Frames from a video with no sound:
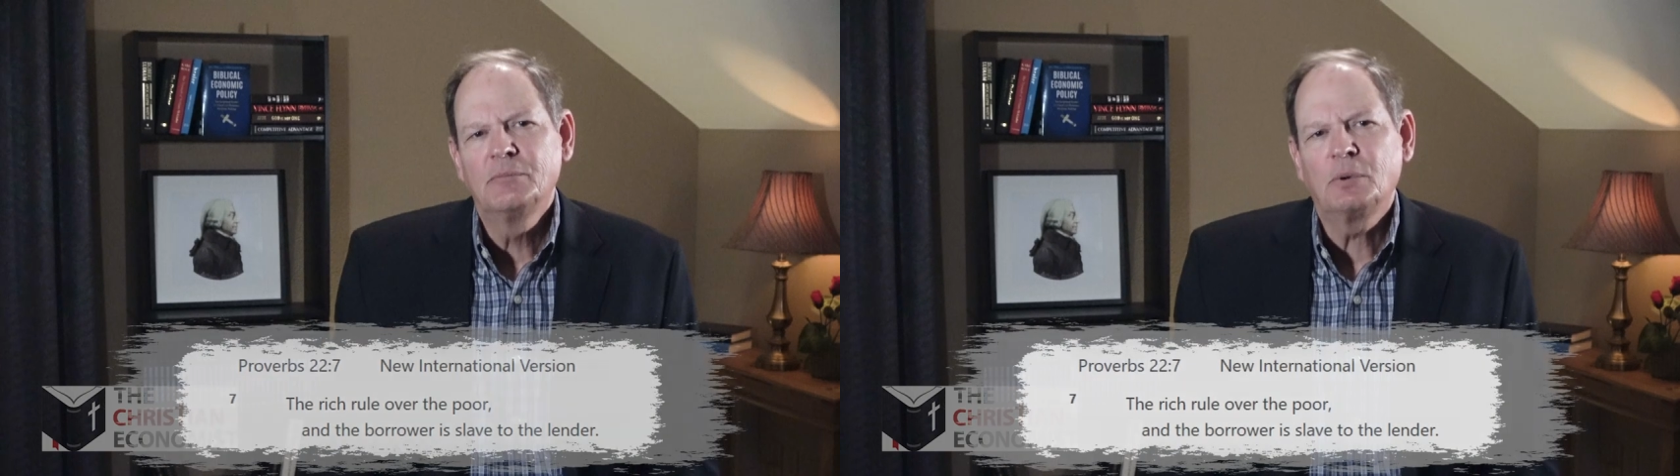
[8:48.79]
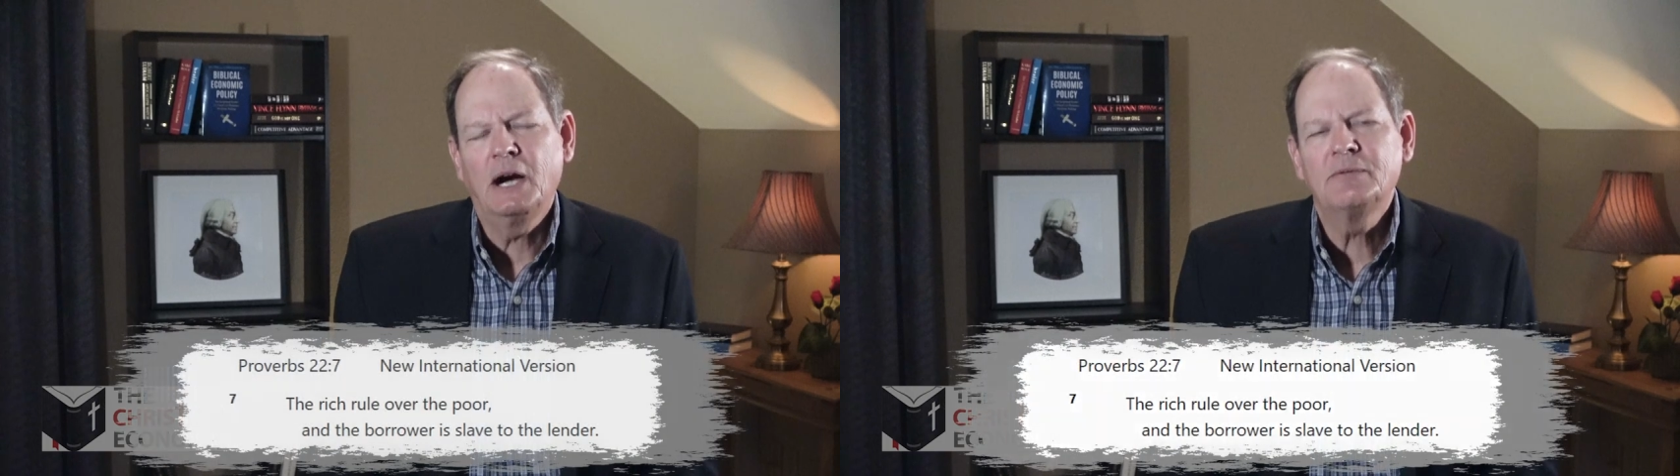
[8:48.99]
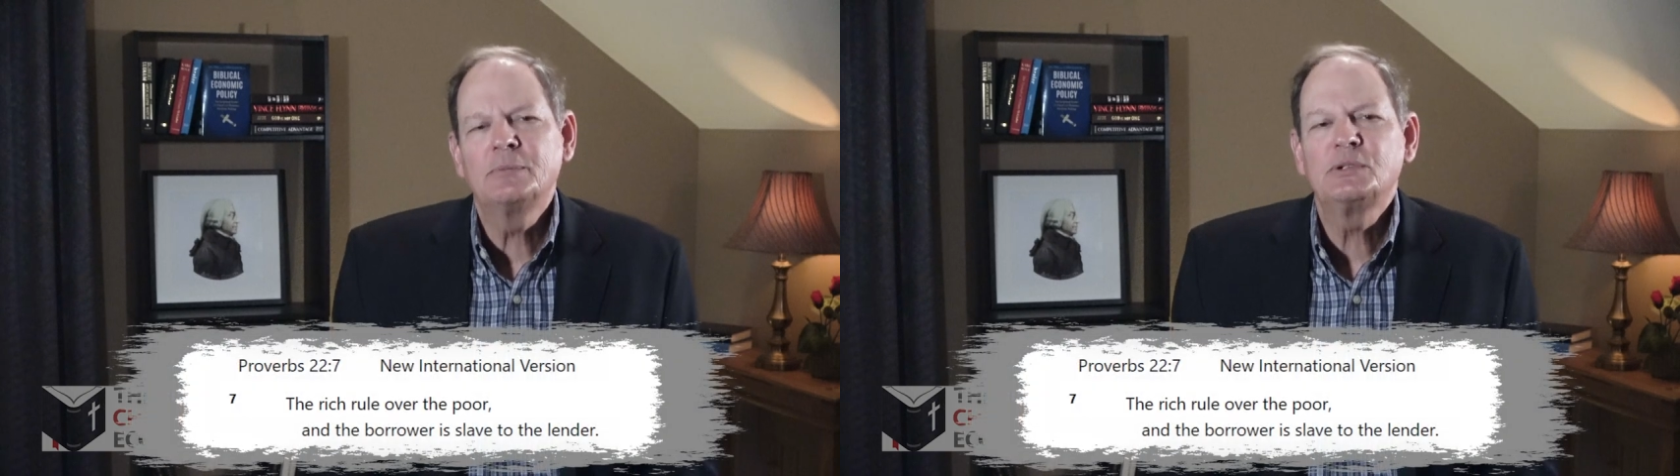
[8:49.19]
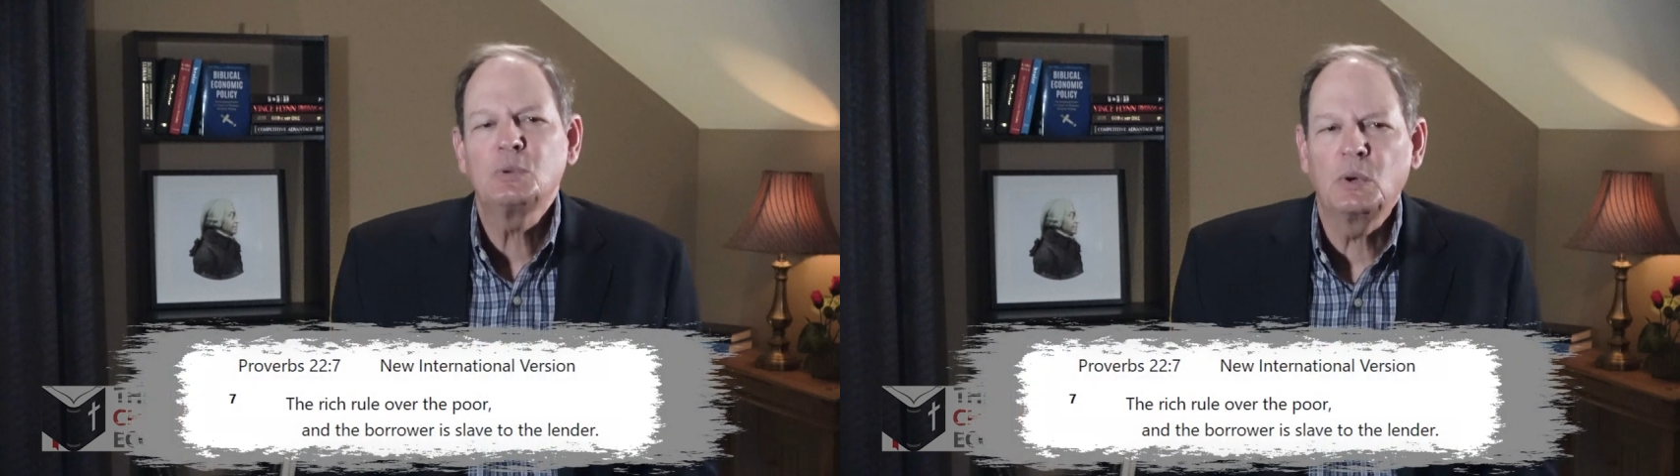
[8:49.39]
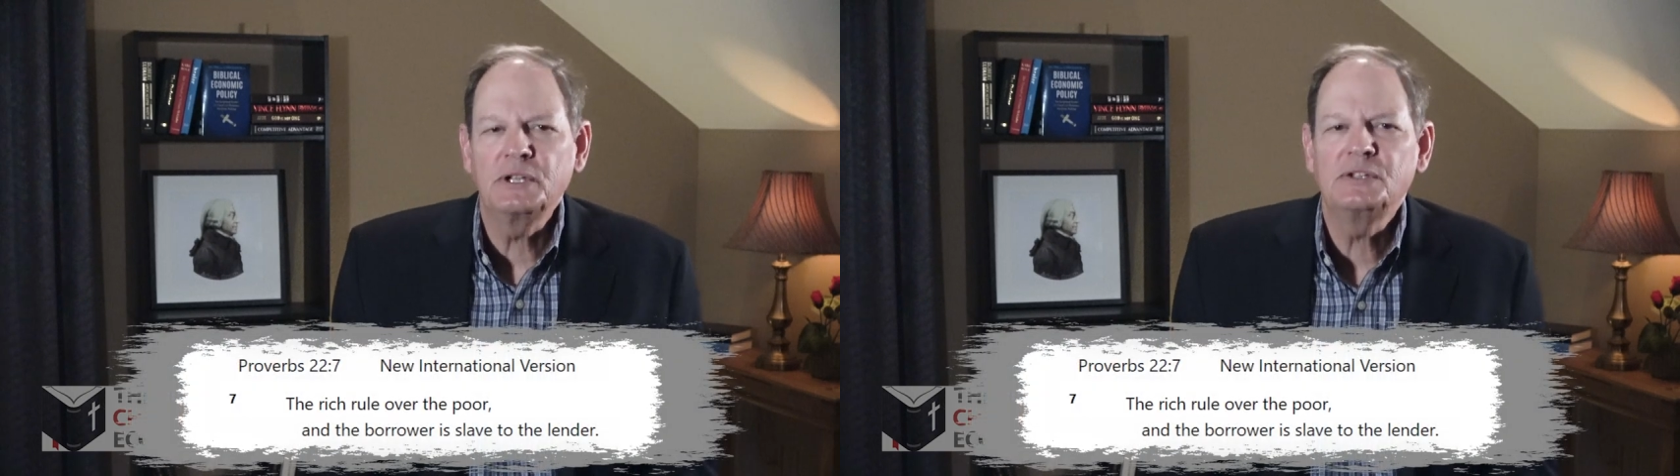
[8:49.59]
Proverbs
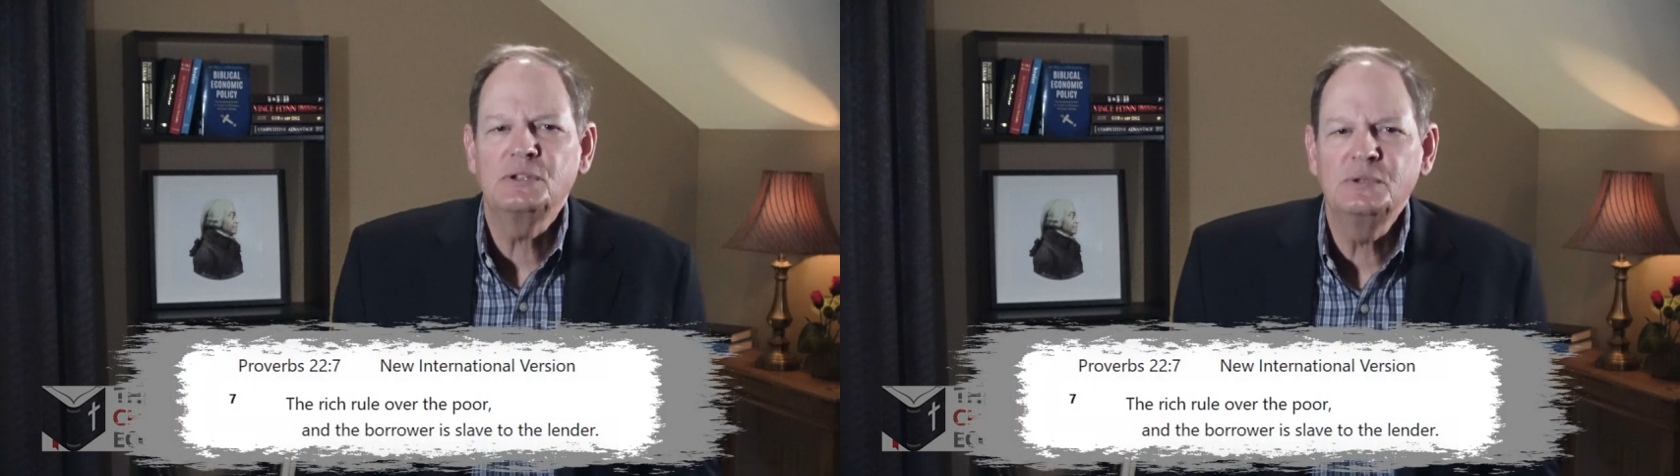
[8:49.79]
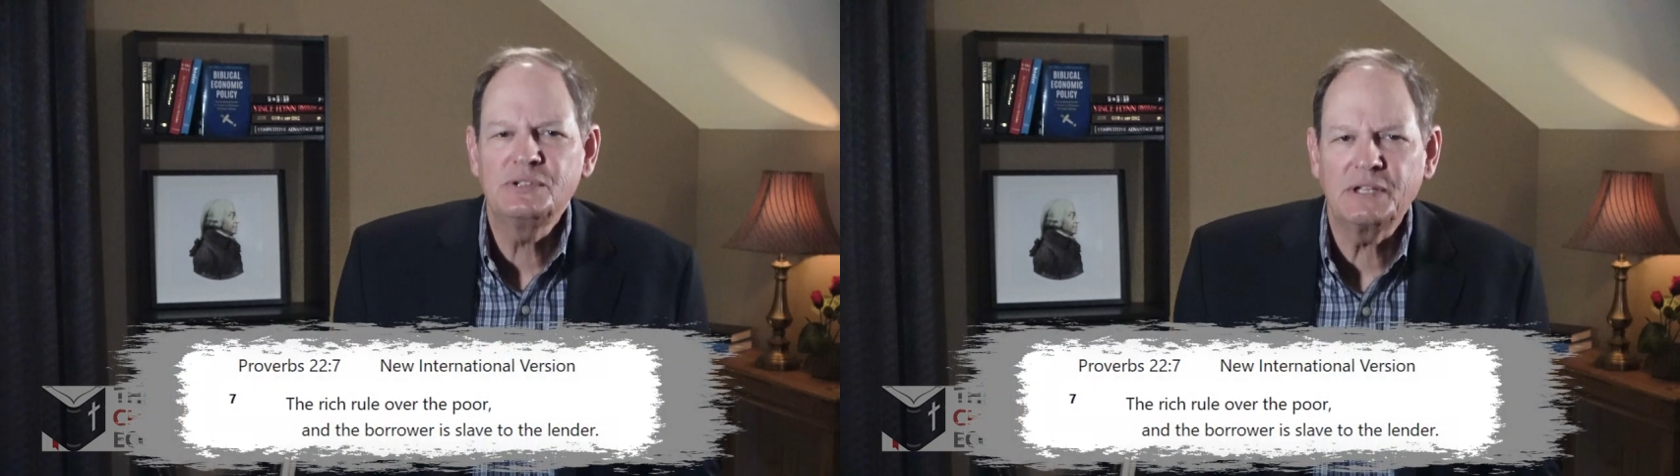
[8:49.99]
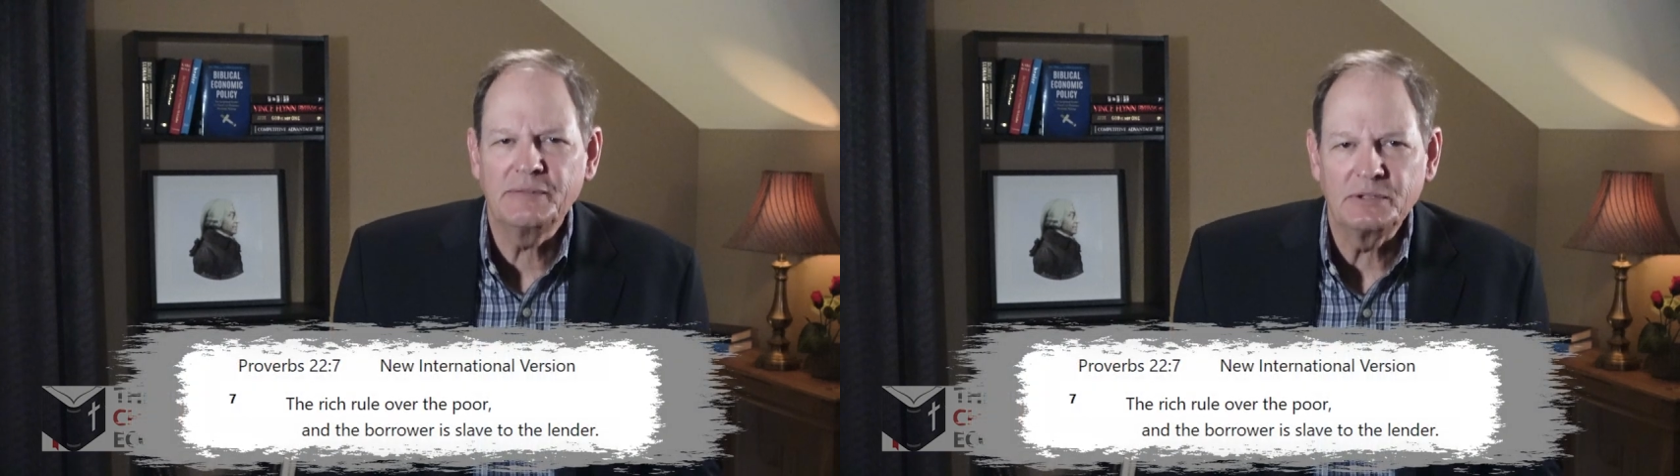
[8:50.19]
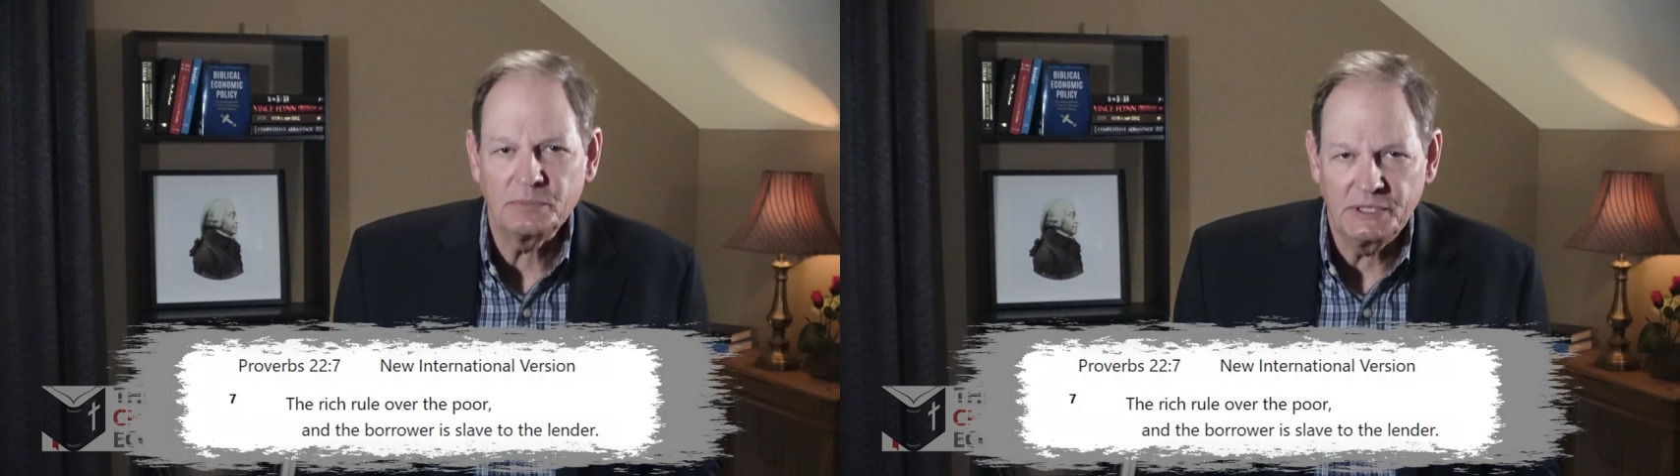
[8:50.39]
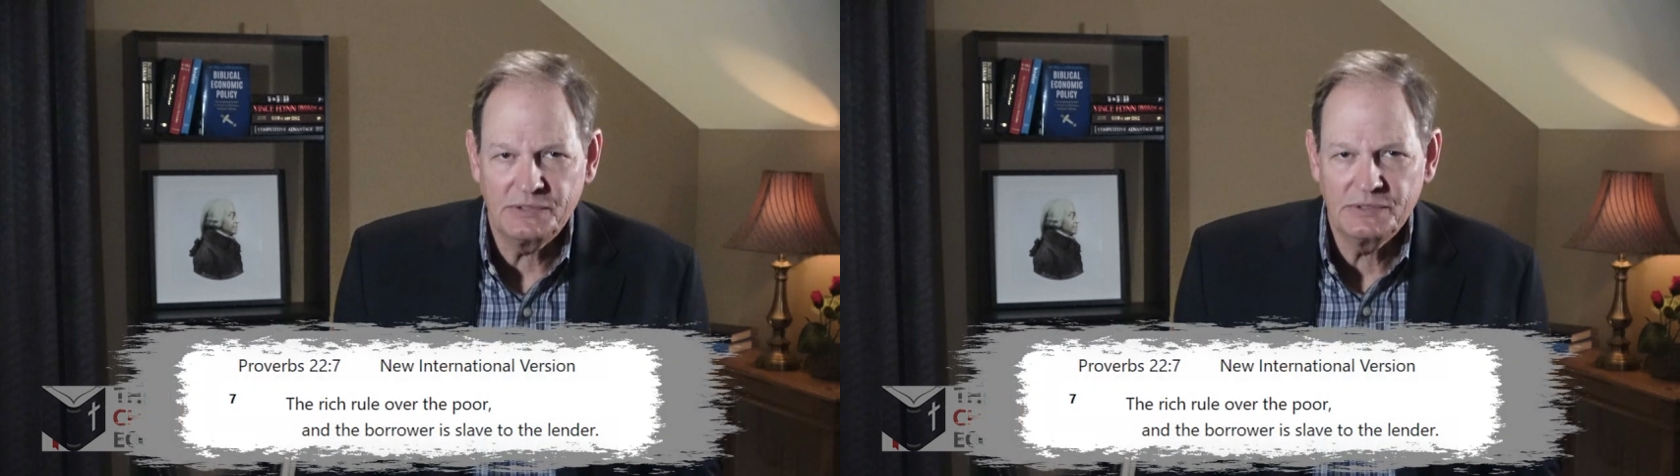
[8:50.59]
22:7
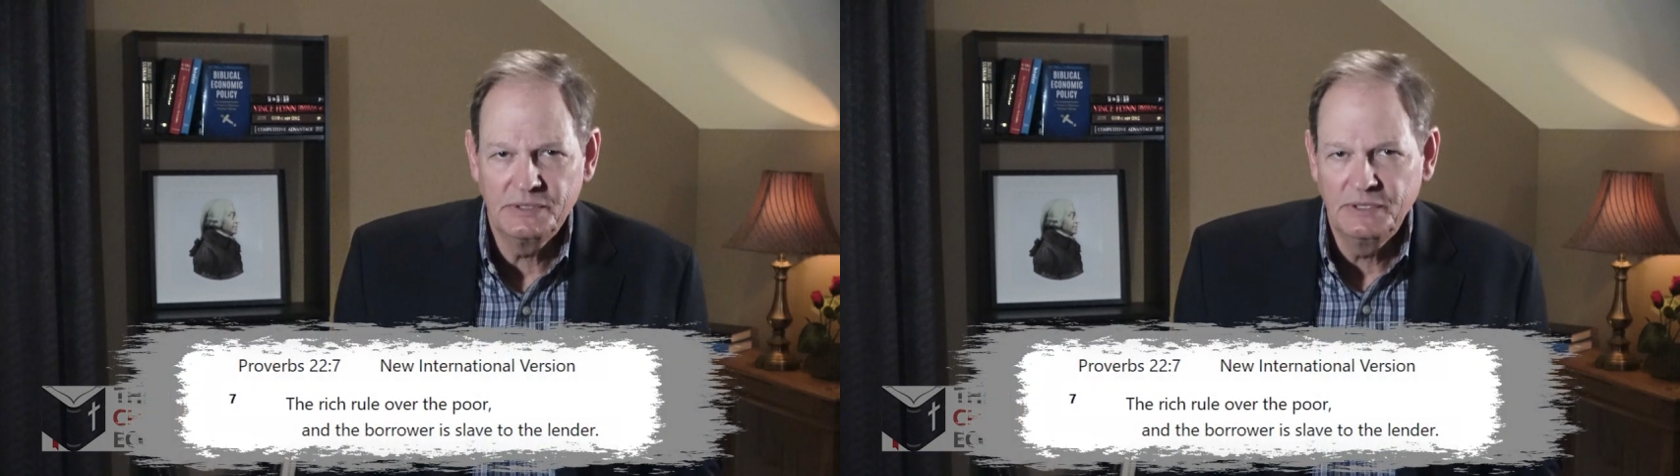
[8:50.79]
reads,